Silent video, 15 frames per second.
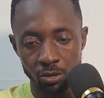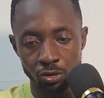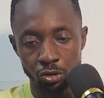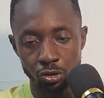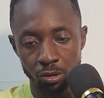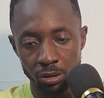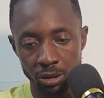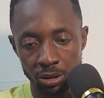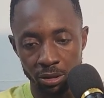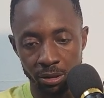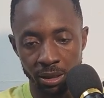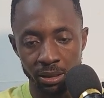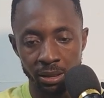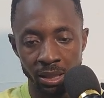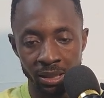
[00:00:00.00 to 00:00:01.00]
you join in the
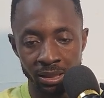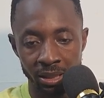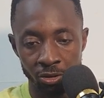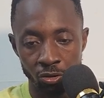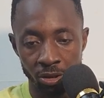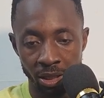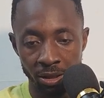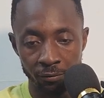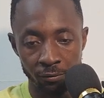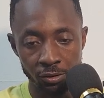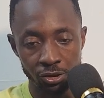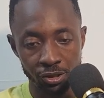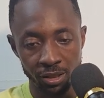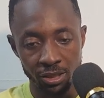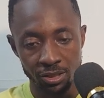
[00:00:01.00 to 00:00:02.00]
ride, and then you can even
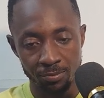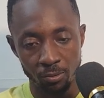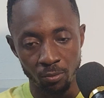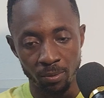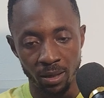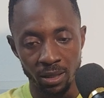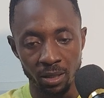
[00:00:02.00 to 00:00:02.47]
trade this pullback